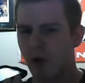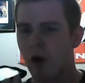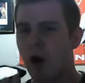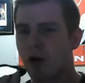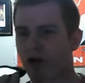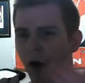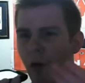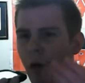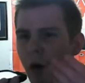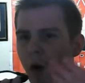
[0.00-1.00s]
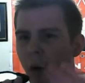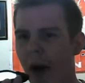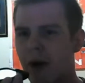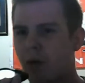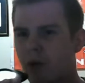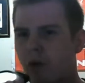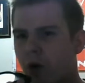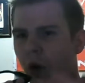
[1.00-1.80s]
So why don't you go?